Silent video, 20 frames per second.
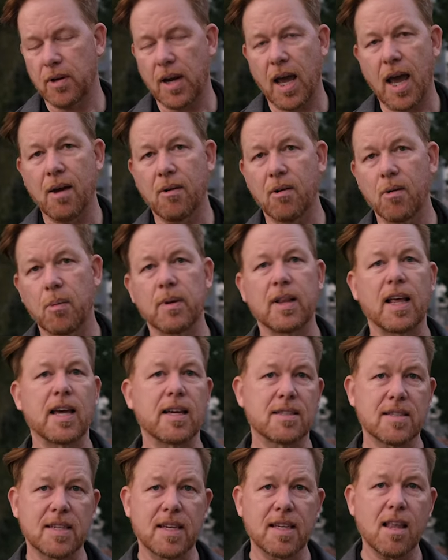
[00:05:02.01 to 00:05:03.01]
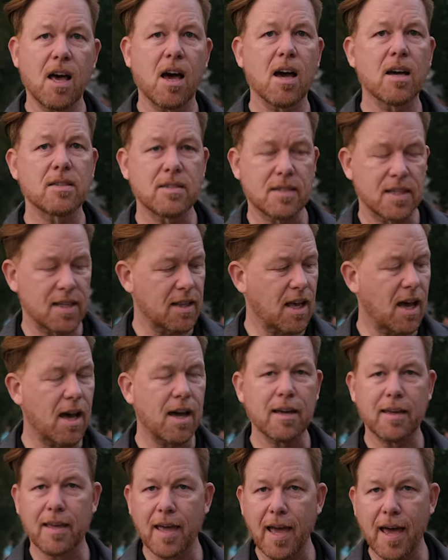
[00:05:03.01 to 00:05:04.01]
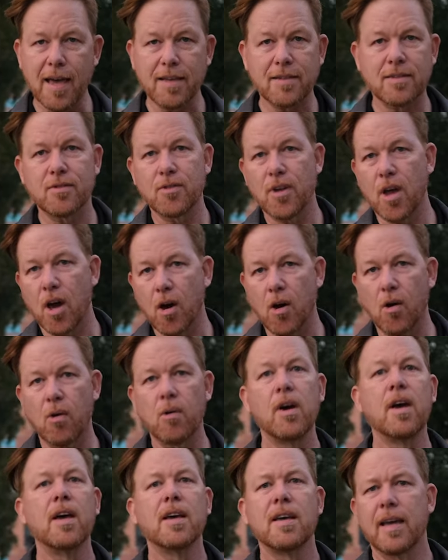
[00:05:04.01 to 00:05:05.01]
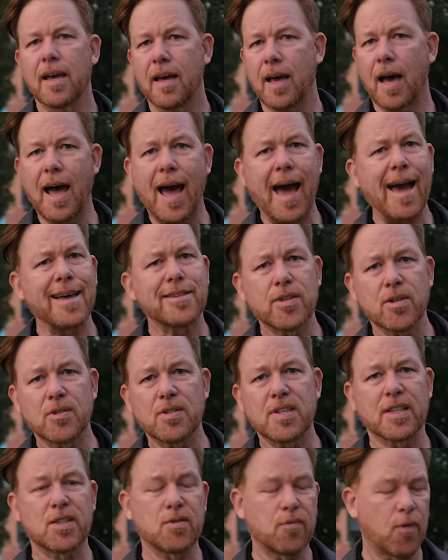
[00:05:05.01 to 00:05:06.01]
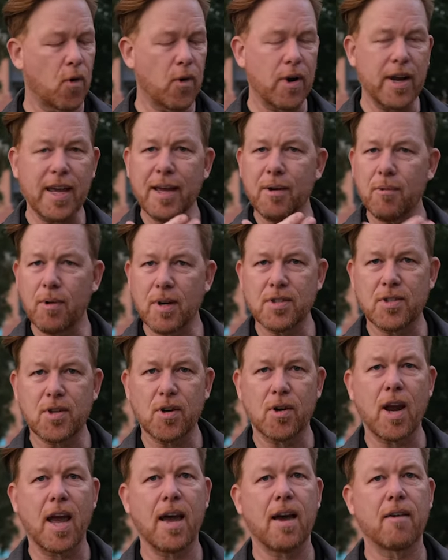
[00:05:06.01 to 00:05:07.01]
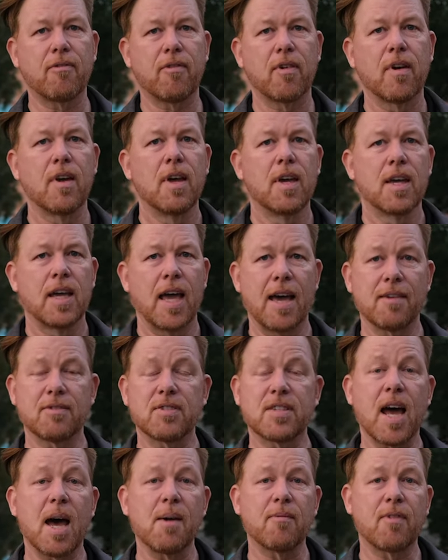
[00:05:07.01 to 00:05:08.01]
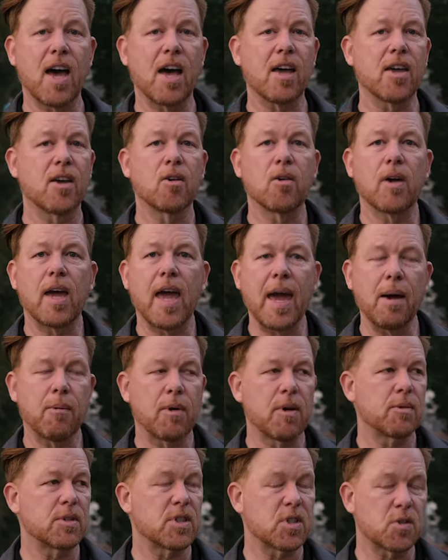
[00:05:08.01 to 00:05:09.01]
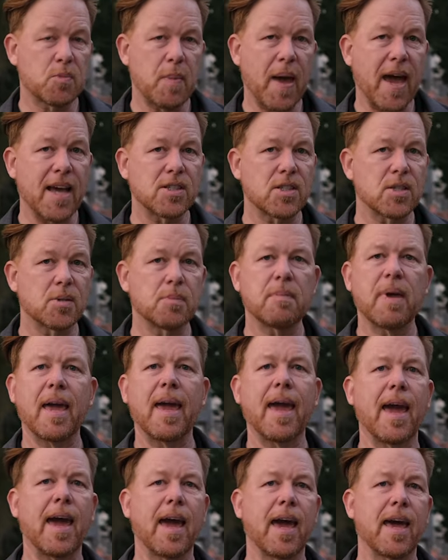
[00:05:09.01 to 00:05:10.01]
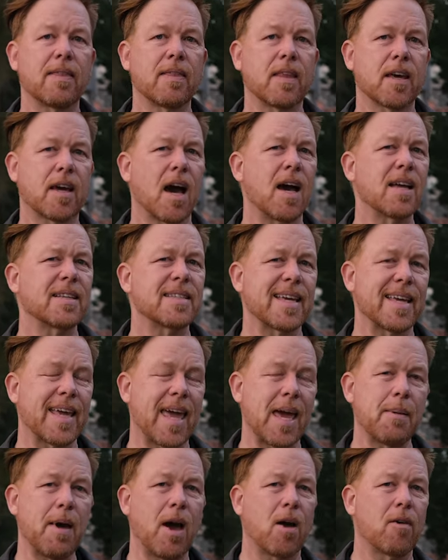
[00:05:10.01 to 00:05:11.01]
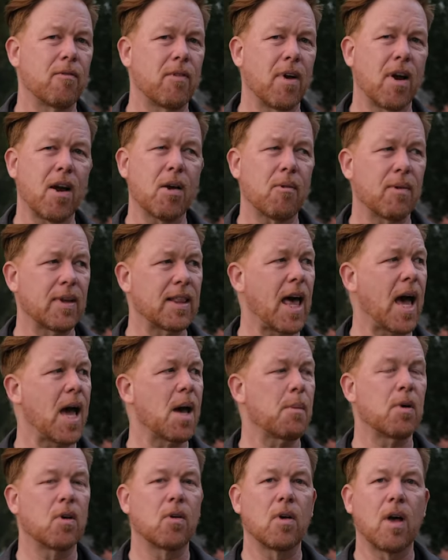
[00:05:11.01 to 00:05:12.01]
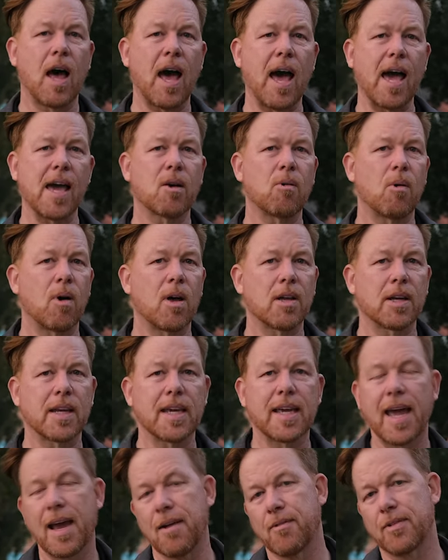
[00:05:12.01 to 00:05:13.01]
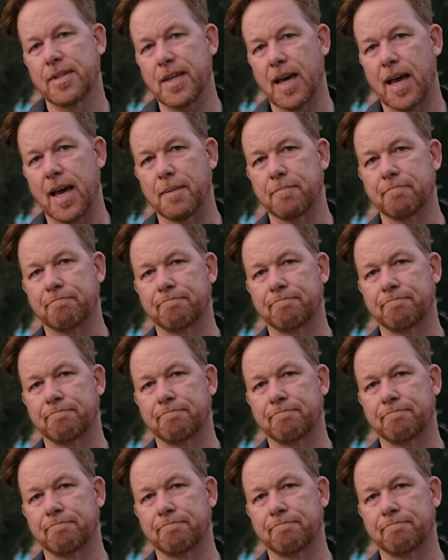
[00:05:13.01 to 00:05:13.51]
and I, we were like, C-log, yes, no. ISO 640, what's your f-stop value? And we would just match them, and the content came out very reliable, high quality every time.